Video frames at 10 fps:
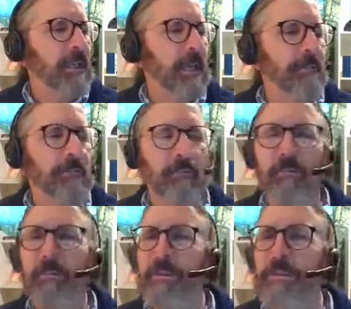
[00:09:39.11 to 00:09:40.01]
Yep.
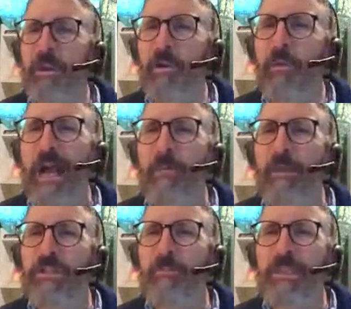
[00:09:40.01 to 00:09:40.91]
So how
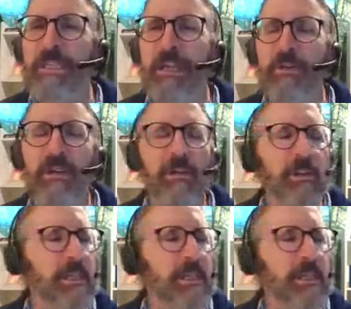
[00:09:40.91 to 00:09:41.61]
much material